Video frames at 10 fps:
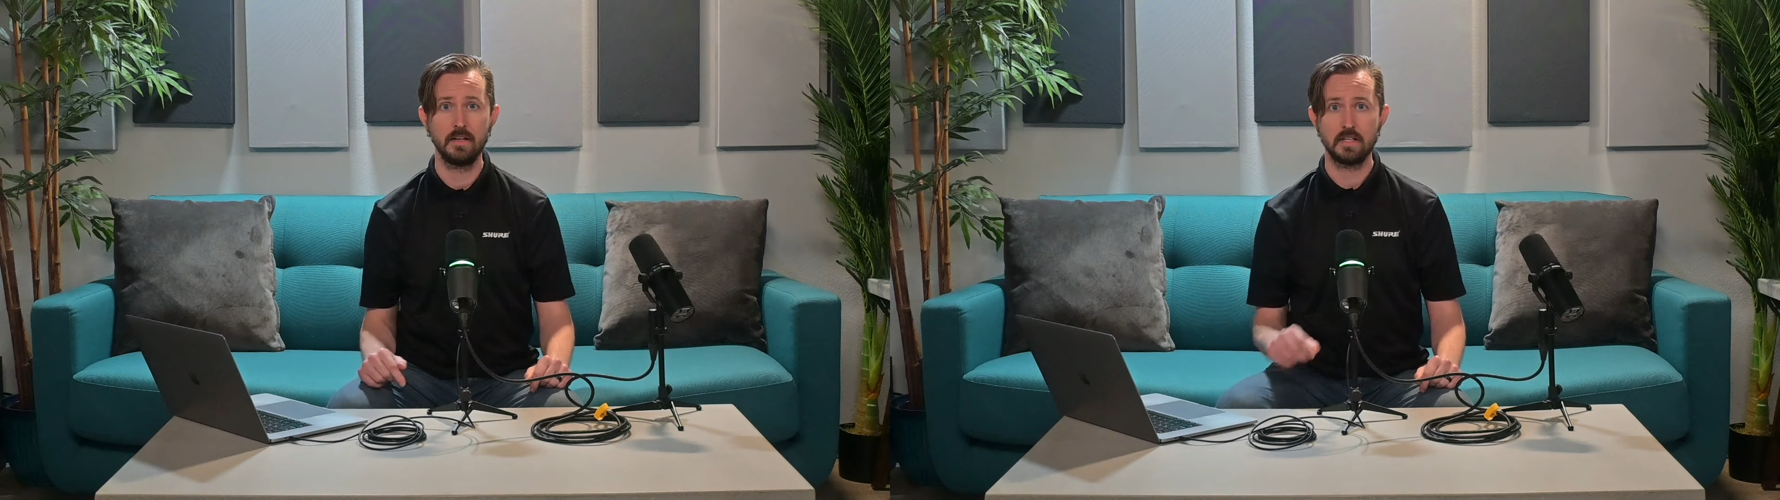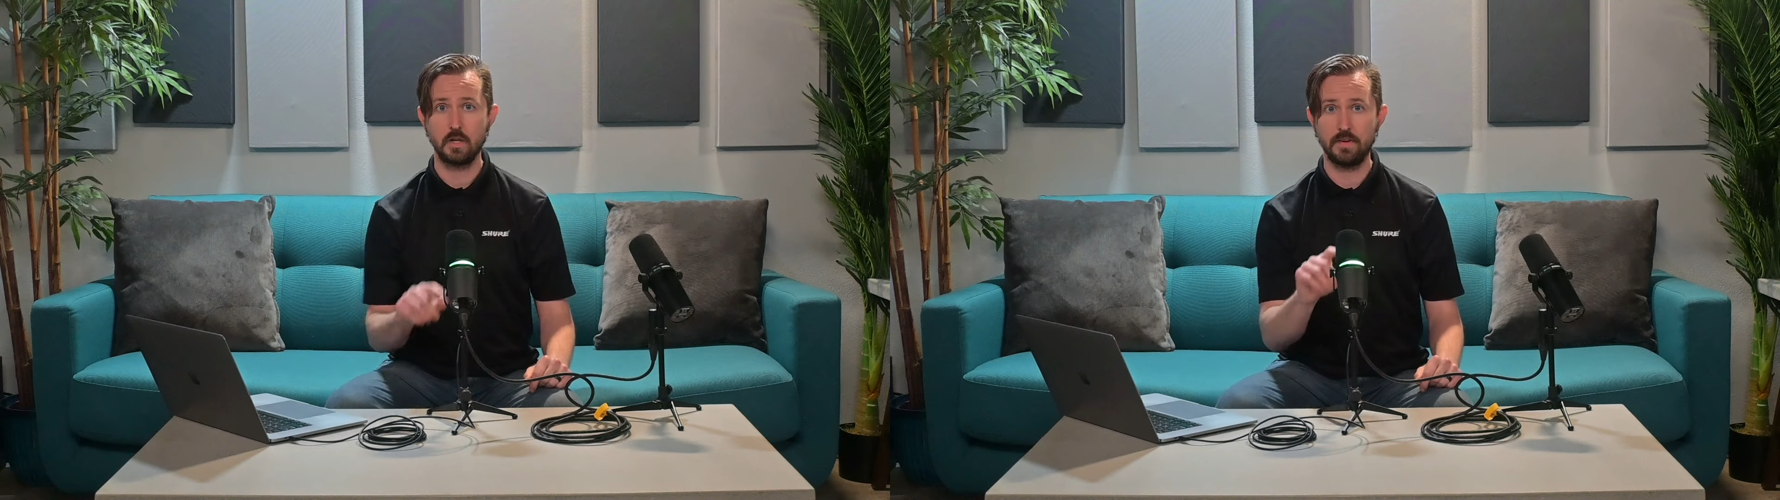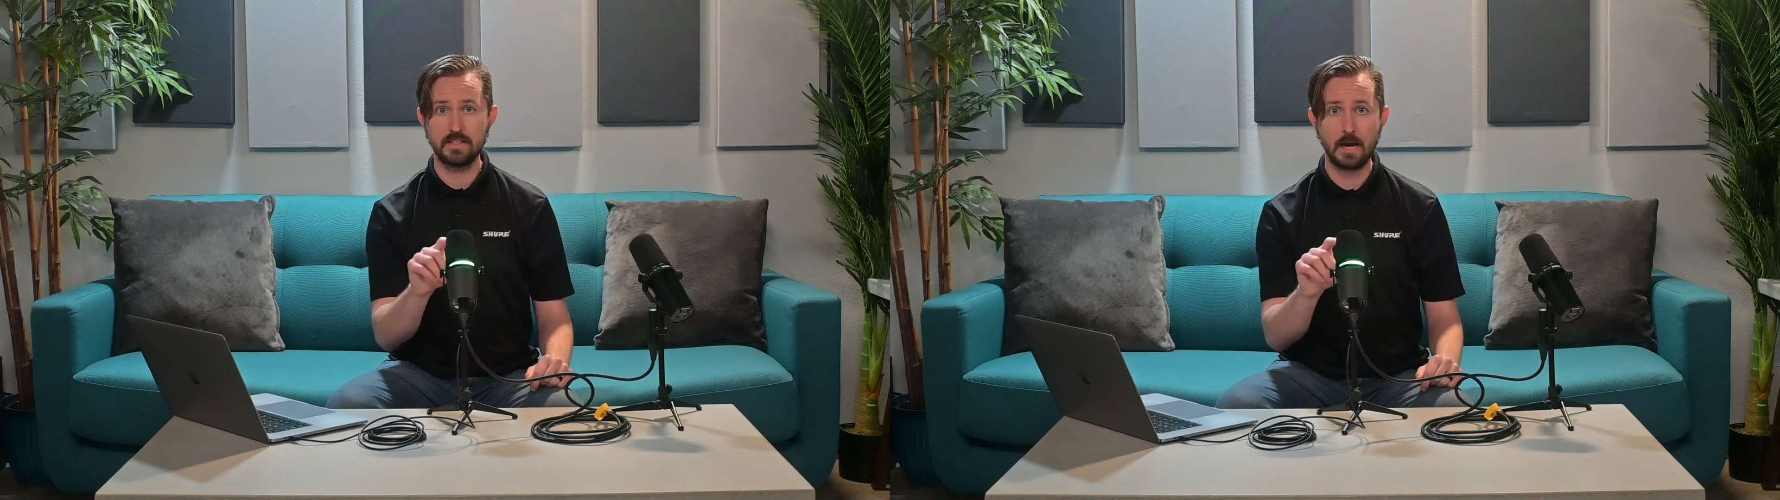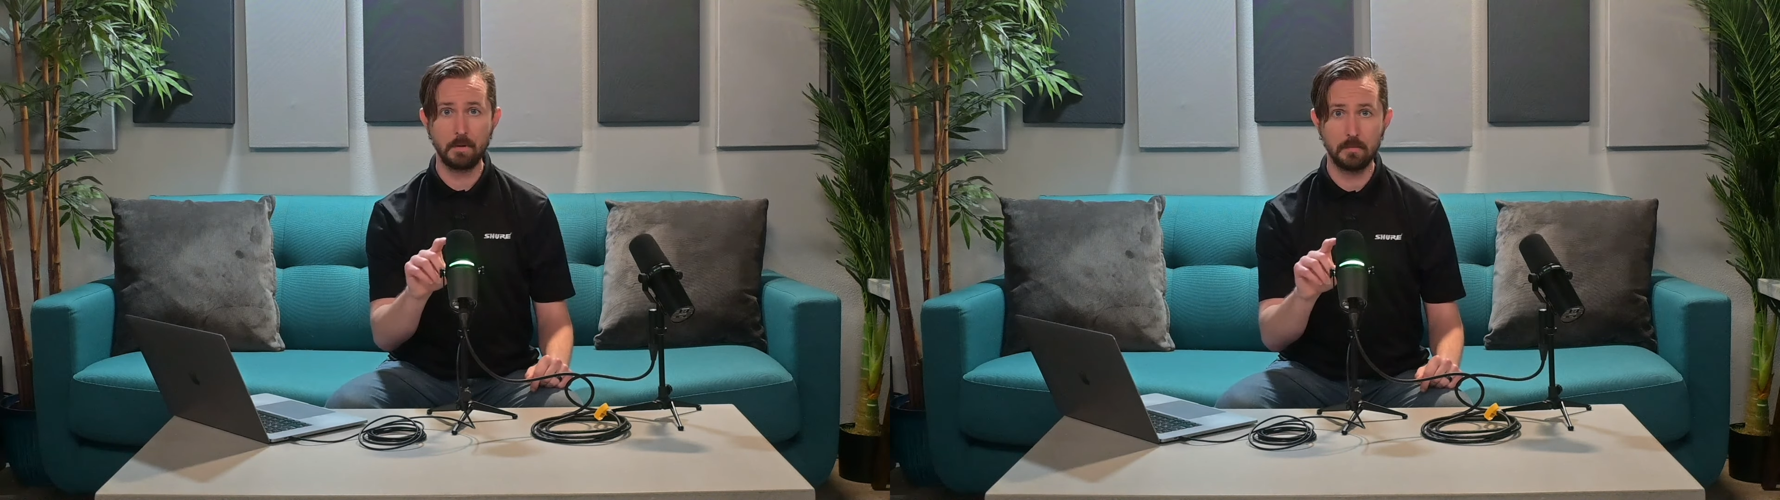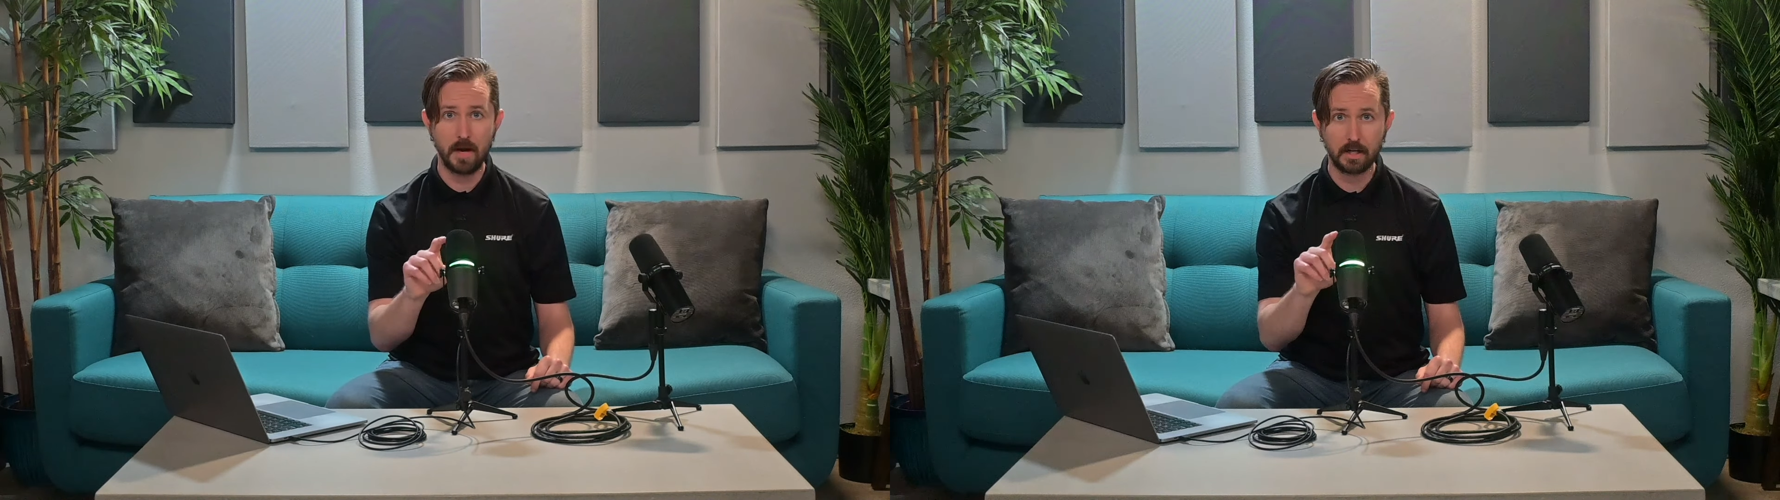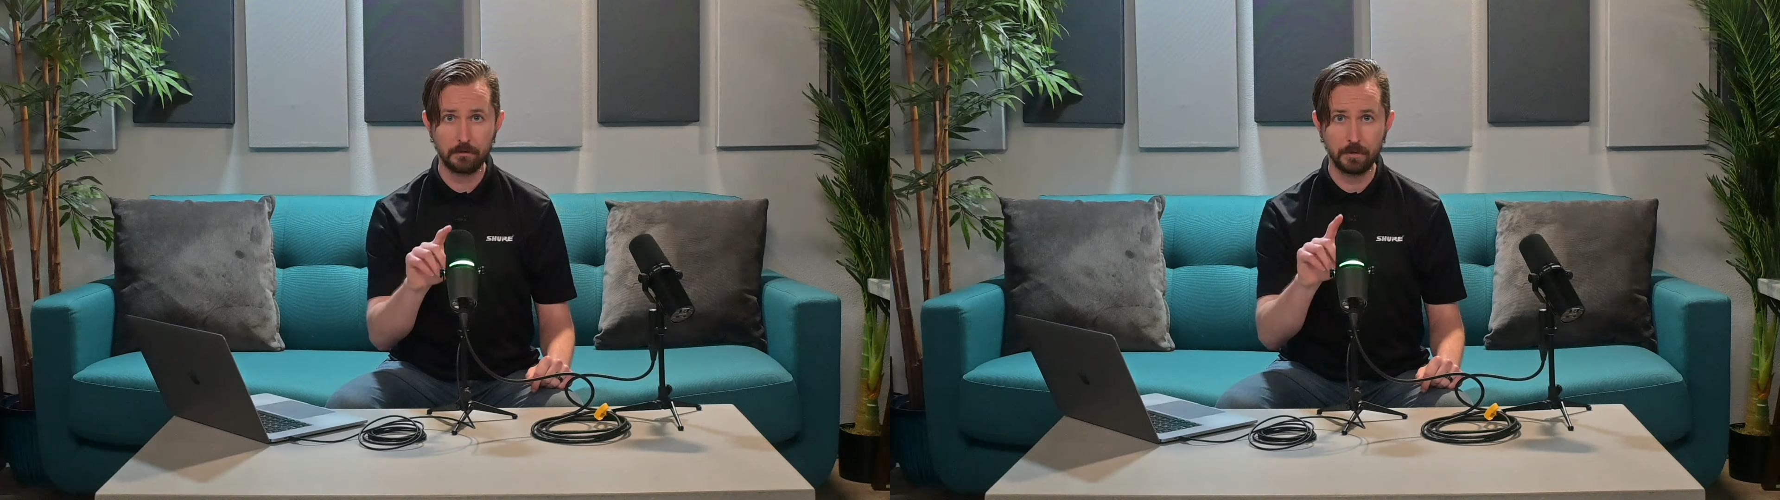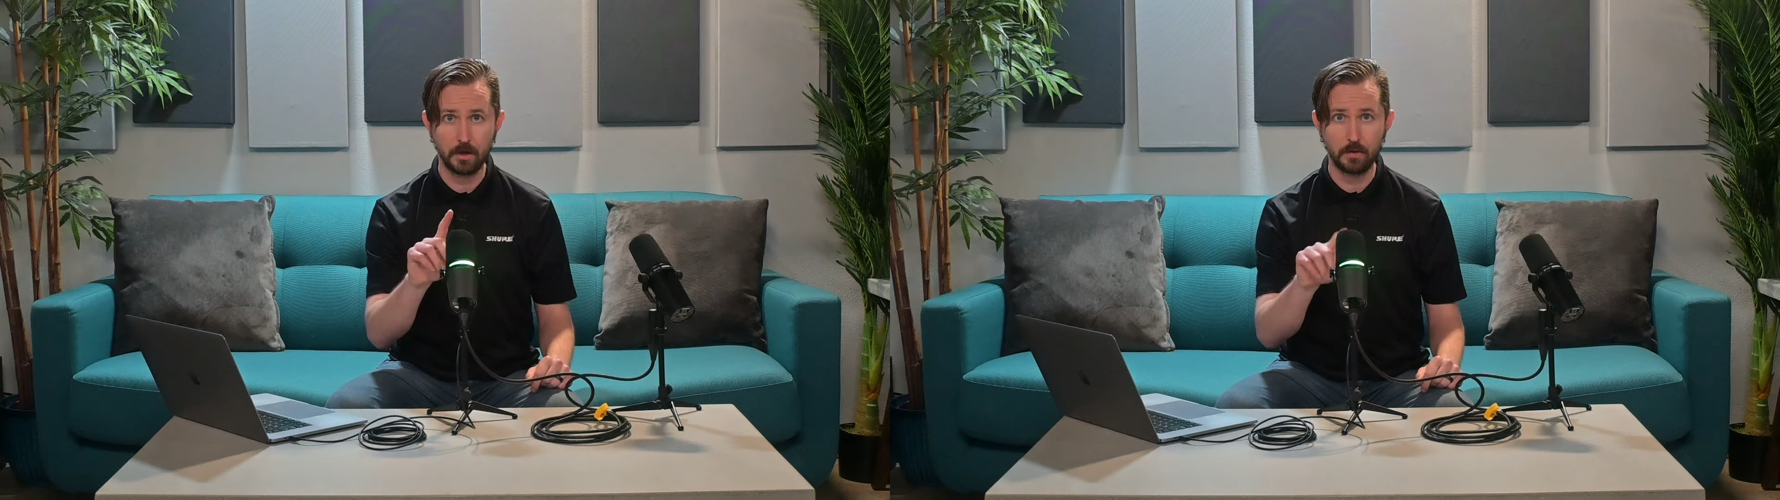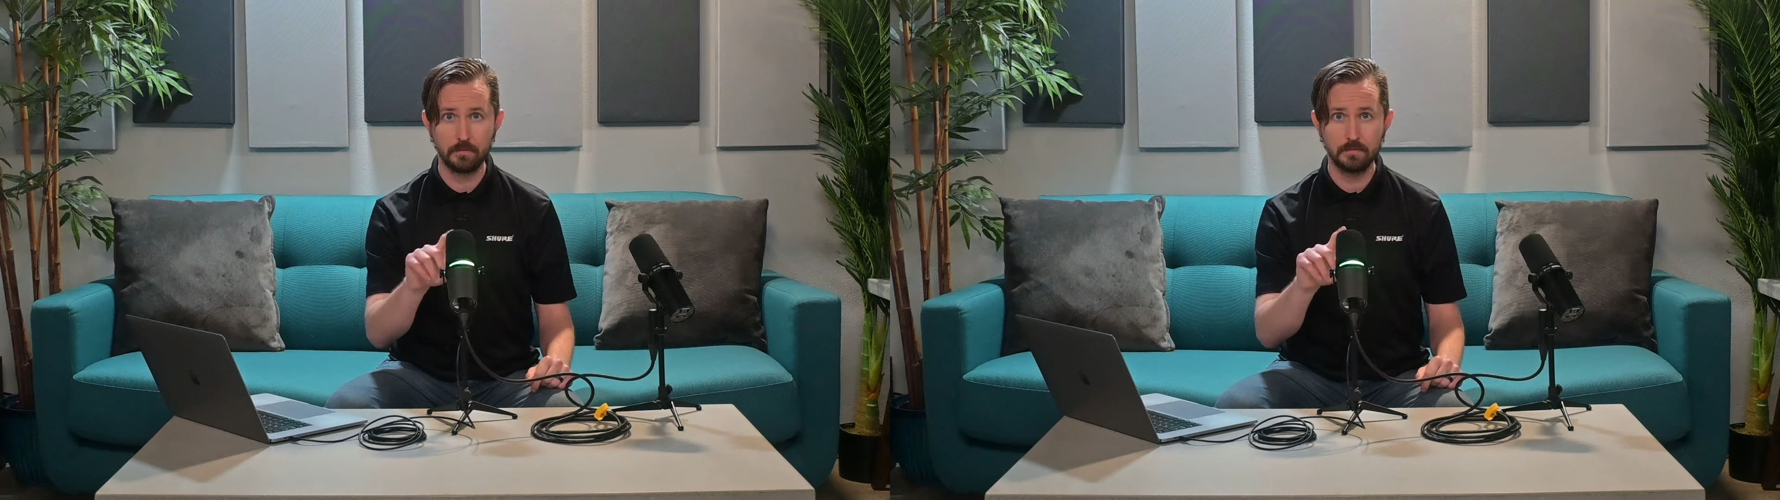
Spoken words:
So if I tap on the microphone,